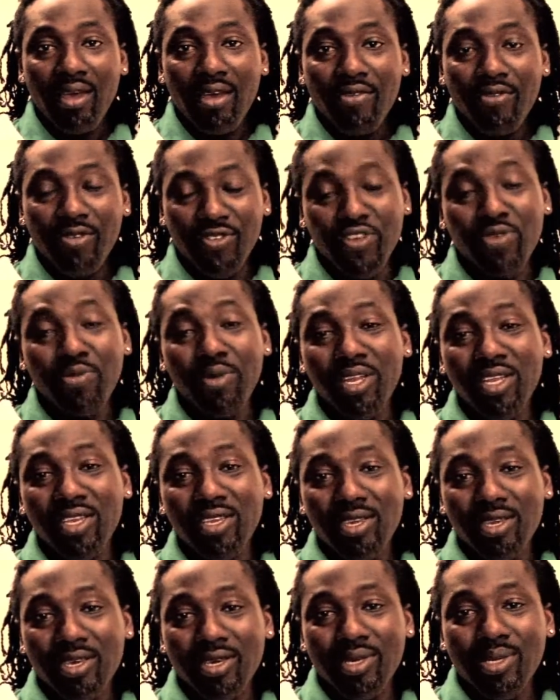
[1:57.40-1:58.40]
For so many
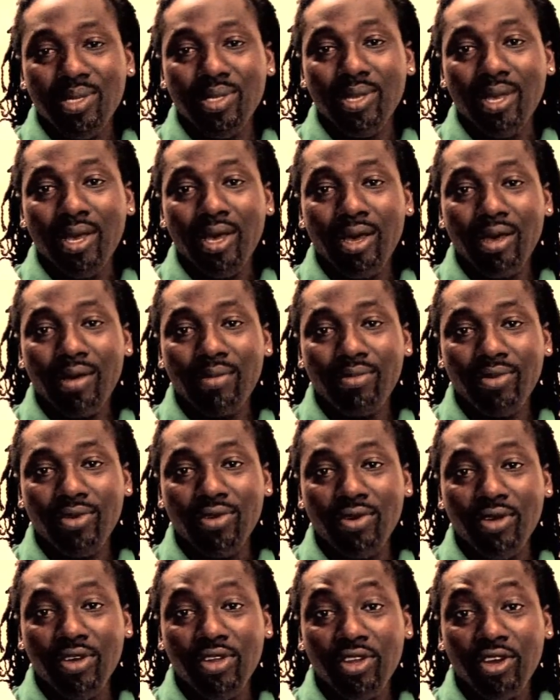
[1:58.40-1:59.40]
years,
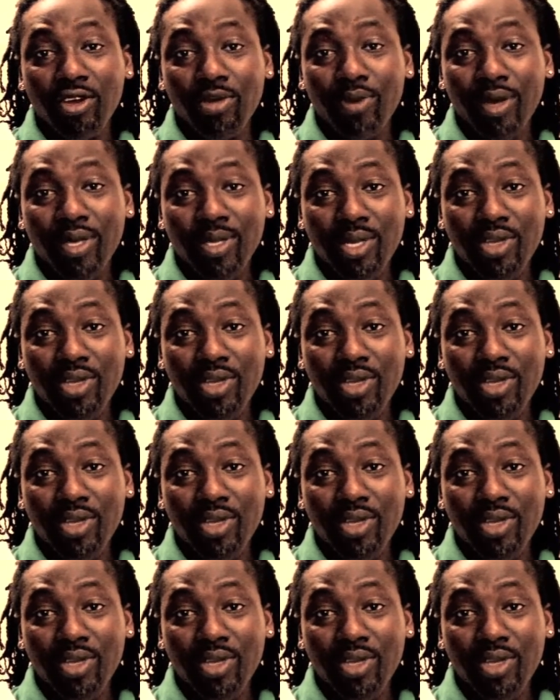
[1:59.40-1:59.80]
growing up as